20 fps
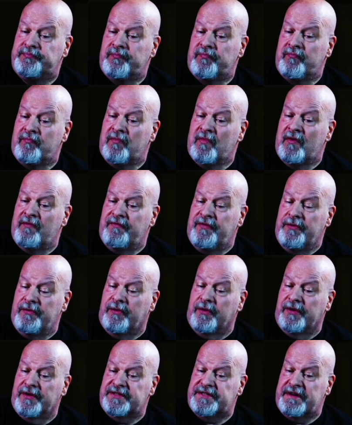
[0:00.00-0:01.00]
funerals I've
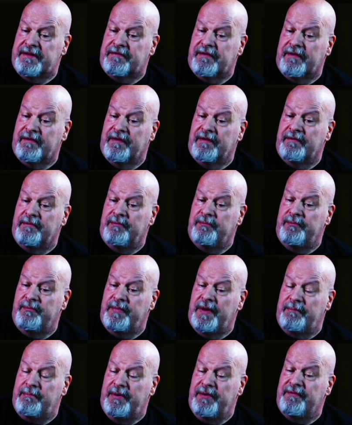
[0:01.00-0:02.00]
ever been
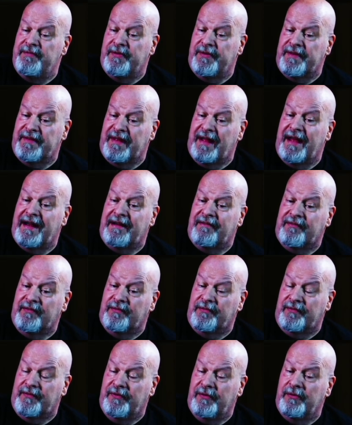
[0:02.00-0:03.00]
to. A lot of
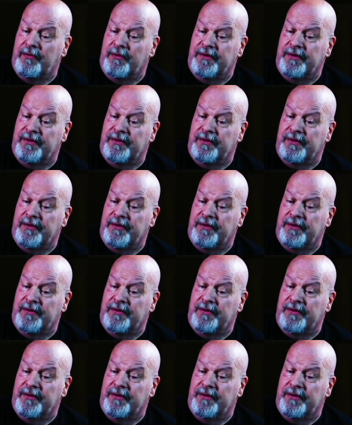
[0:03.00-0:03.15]
funerals,